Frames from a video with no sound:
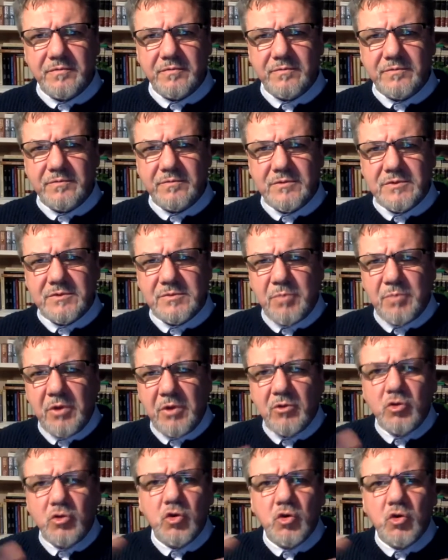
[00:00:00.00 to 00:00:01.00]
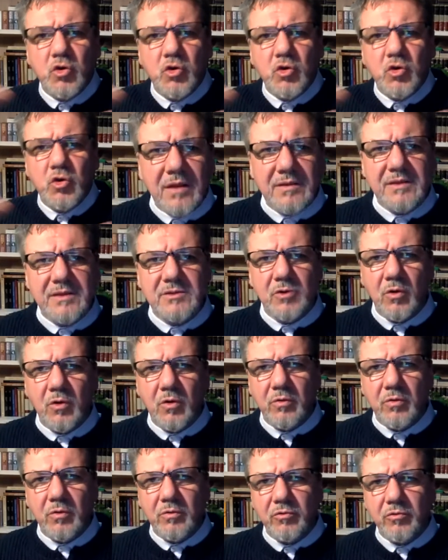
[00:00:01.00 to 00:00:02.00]
spiritualities
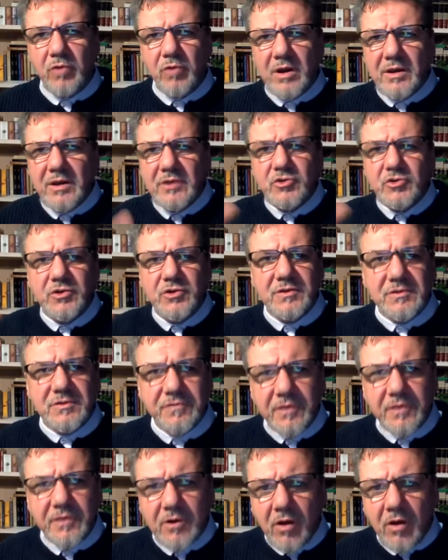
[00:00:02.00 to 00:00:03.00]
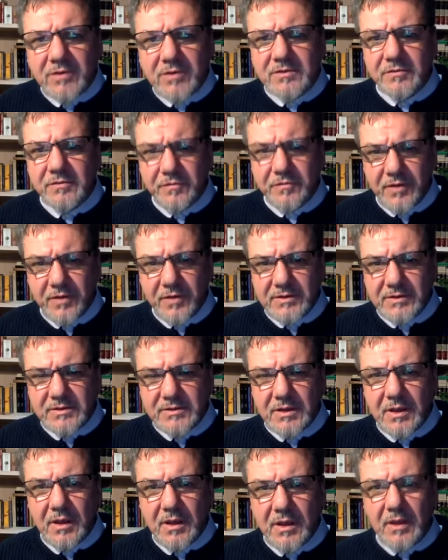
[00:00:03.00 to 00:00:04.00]
or religious
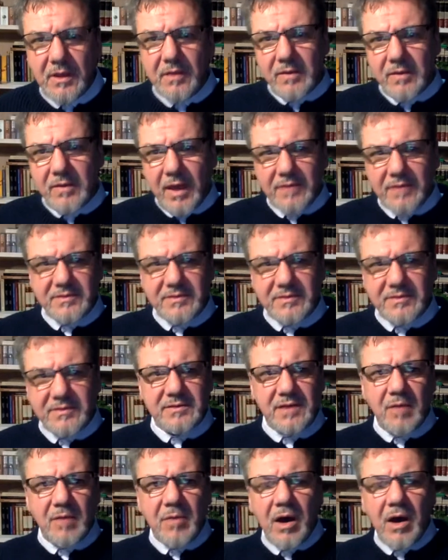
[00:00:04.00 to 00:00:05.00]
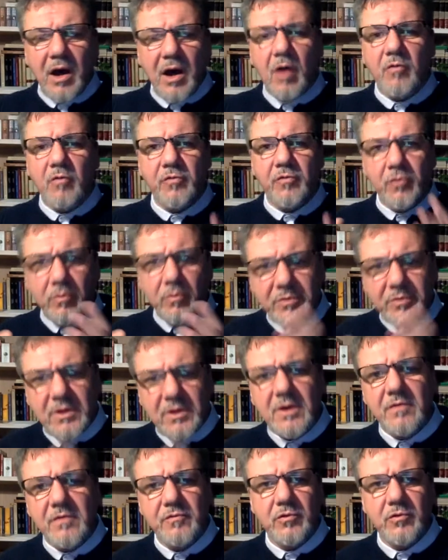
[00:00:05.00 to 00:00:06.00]
philosophies that somehow, from
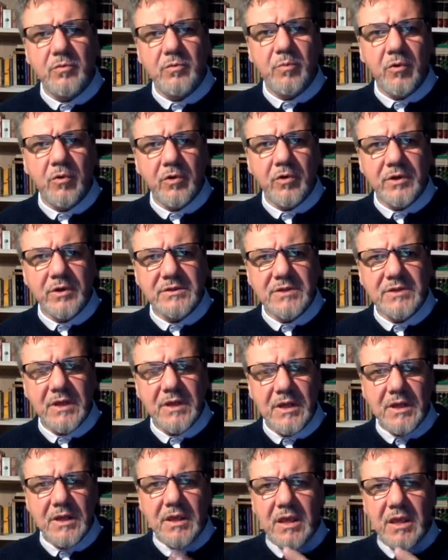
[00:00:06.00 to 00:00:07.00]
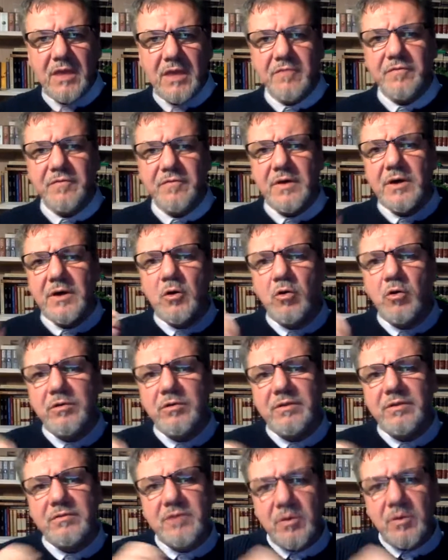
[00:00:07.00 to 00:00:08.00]
their viewpoint, give a good
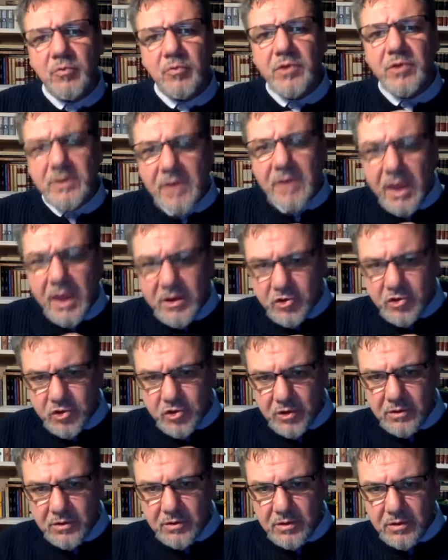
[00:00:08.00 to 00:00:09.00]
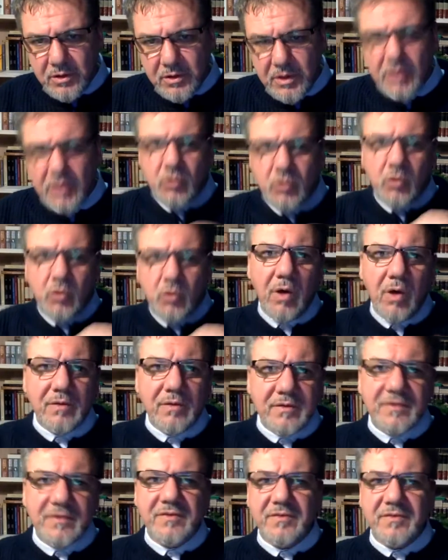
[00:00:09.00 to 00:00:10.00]
interpretation to what
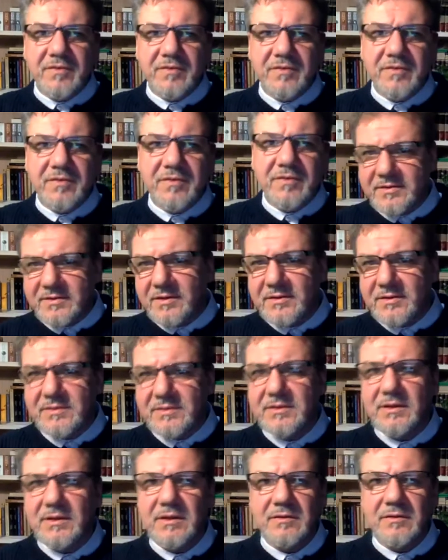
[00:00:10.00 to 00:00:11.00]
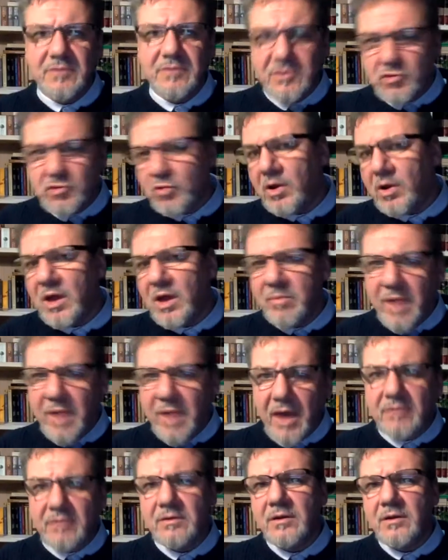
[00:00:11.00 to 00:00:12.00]
the sciences describe,
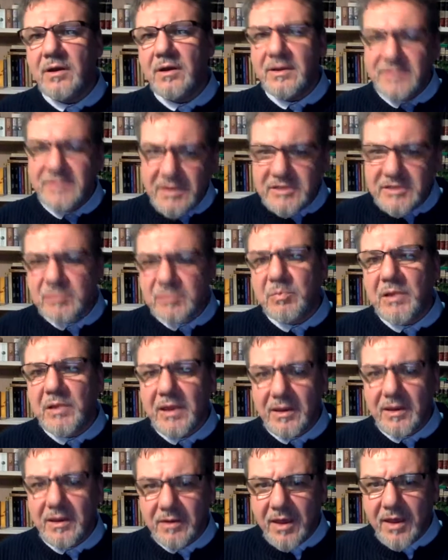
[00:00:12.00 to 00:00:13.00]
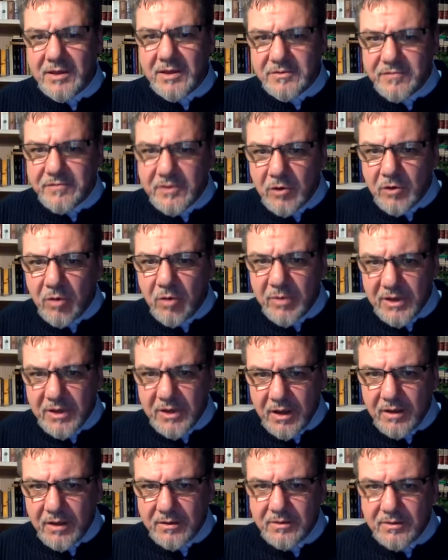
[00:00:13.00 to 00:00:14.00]
analyze, explain as
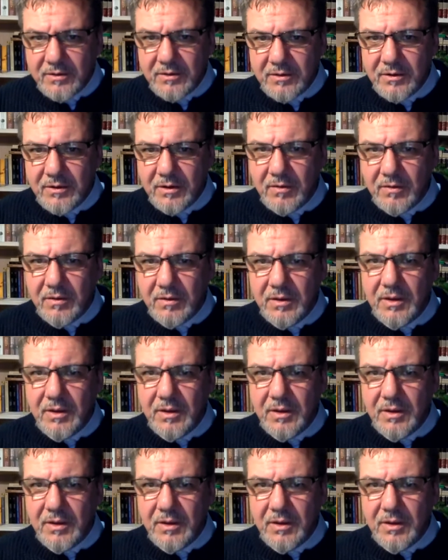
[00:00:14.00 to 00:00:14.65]
phenomena. You know,